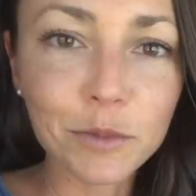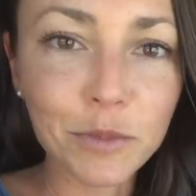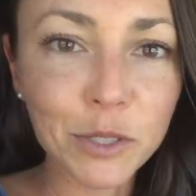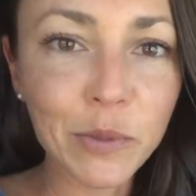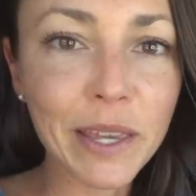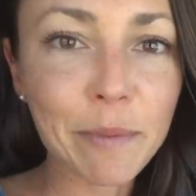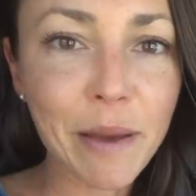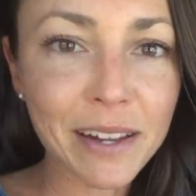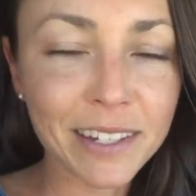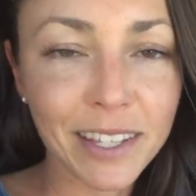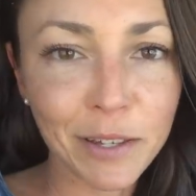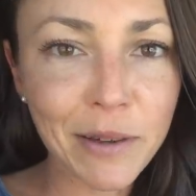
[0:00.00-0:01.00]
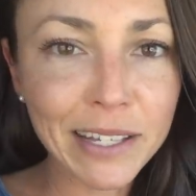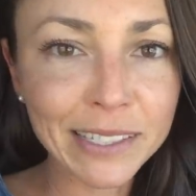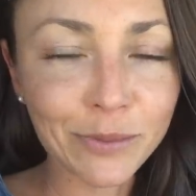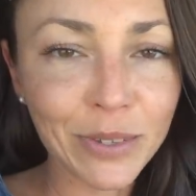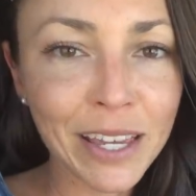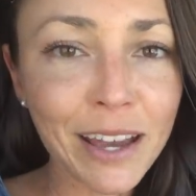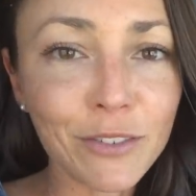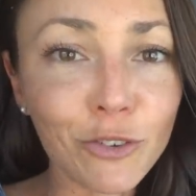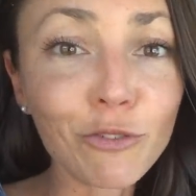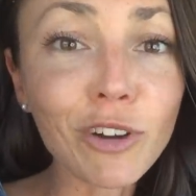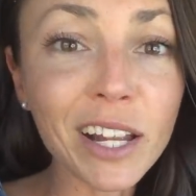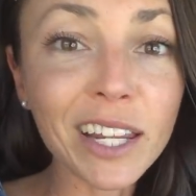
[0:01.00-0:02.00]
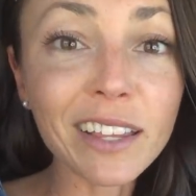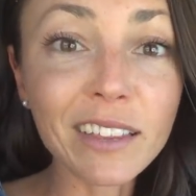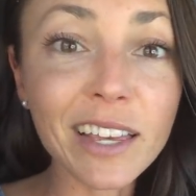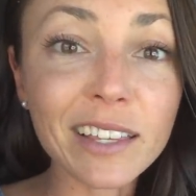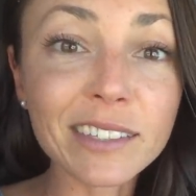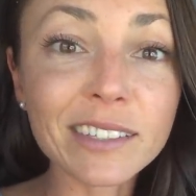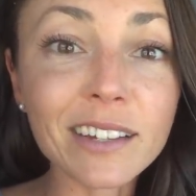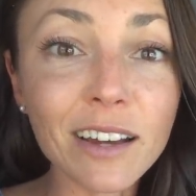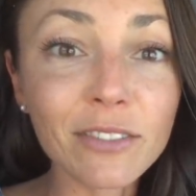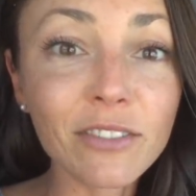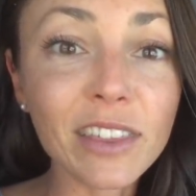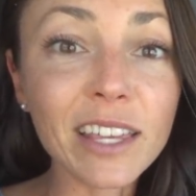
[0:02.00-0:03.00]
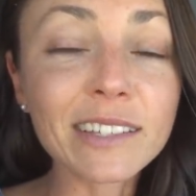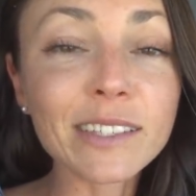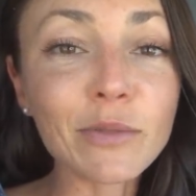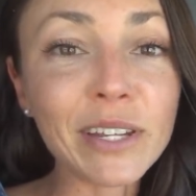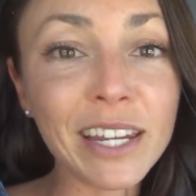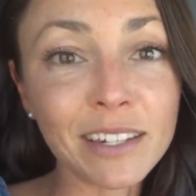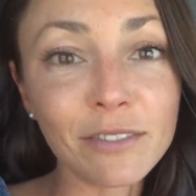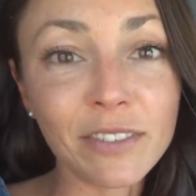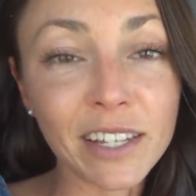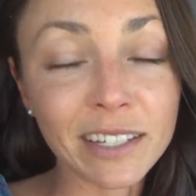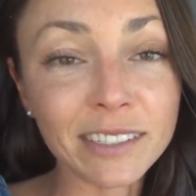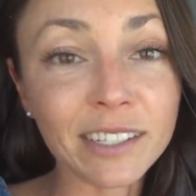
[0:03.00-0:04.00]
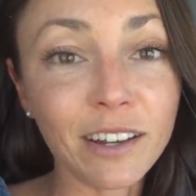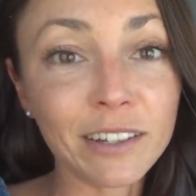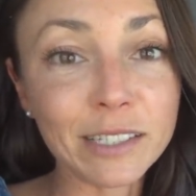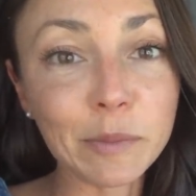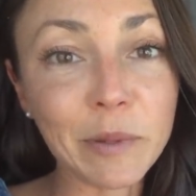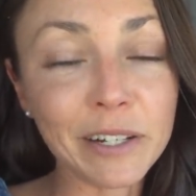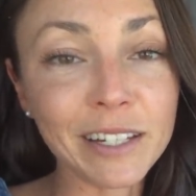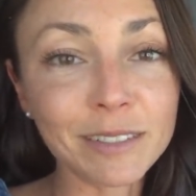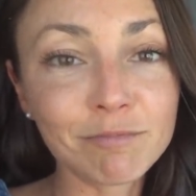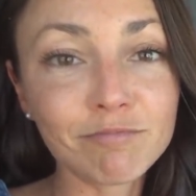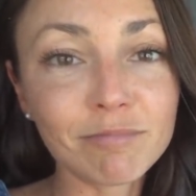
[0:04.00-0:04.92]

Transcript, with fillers: Once we get back to the U S, we have a running list of things that we need to fix on Spirit.